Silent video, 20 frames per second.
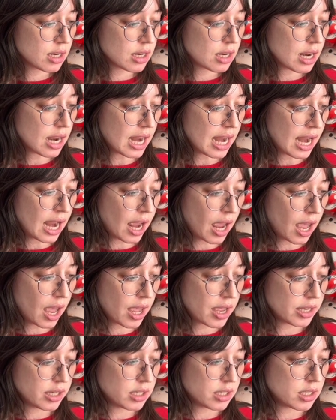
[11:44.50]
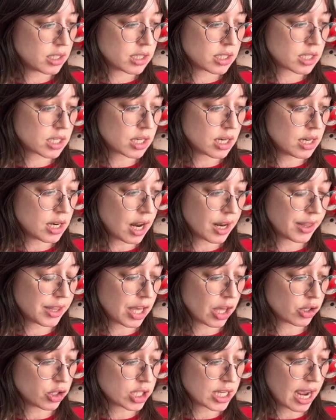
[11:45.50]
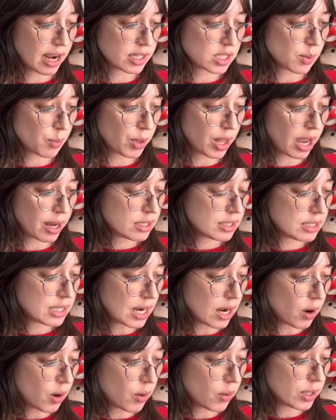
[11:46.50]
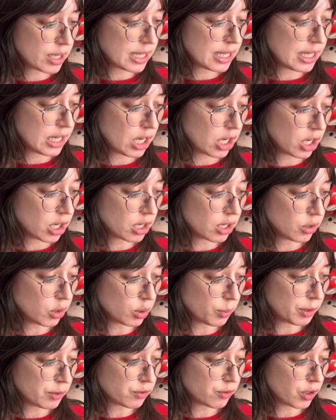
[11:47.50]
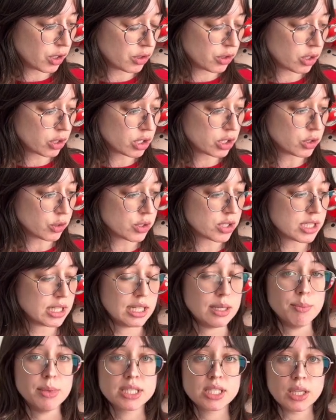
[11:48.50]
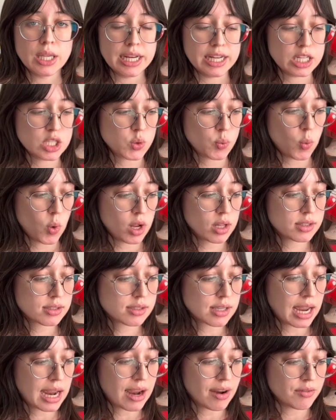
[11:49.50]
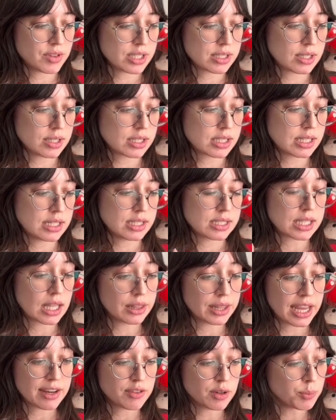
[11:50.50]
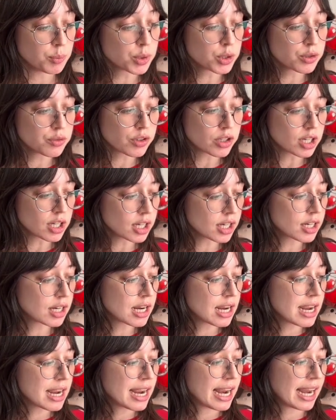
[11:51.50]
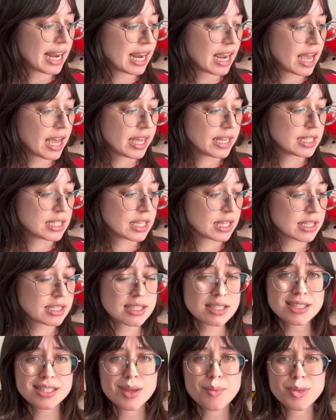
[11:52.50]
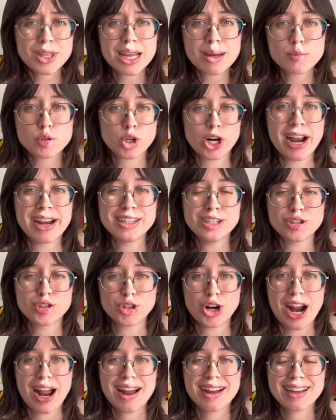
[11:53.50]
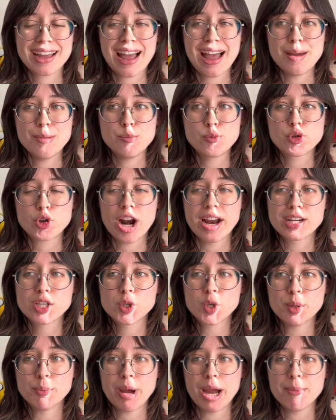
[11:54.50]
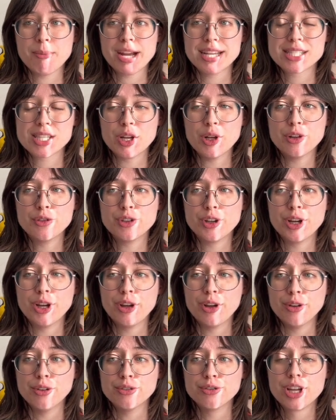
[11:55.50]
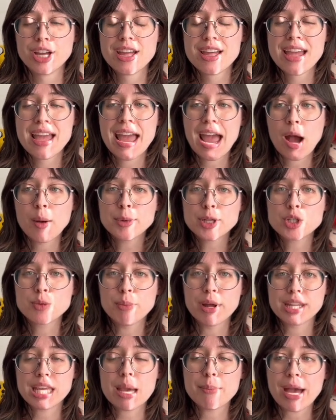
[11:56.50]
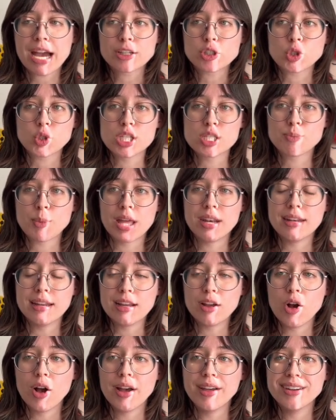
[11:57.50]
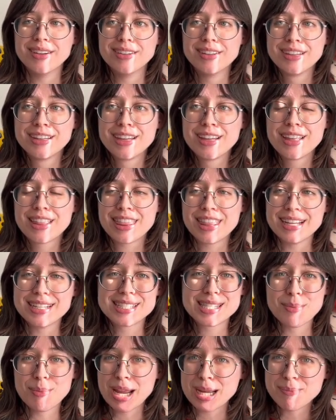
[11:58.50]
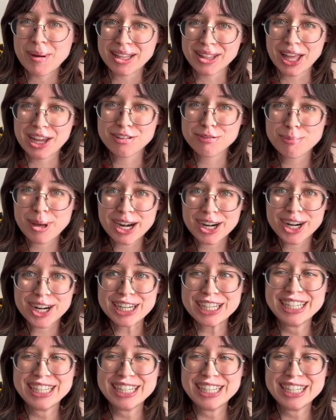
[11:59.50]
and none of the other tags apply. Down here a little bit further, you'll see miscellaneous wants. I have this listed as a life improver, and this is something I'm trying to track. I'm trying to remind myself of how much money I'm actually spending on things that make my life better.